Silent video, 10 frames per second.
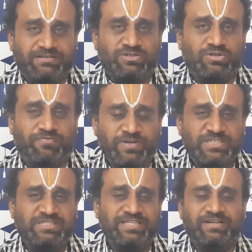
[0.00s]
So the
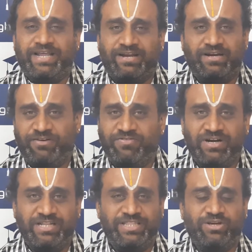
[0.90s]
first thing can
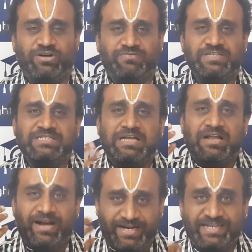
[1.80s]
definitely think of is
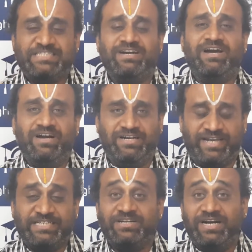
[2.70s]
a
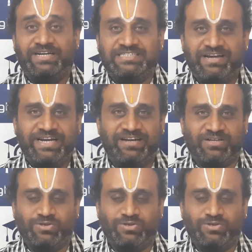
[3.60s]
textile designer.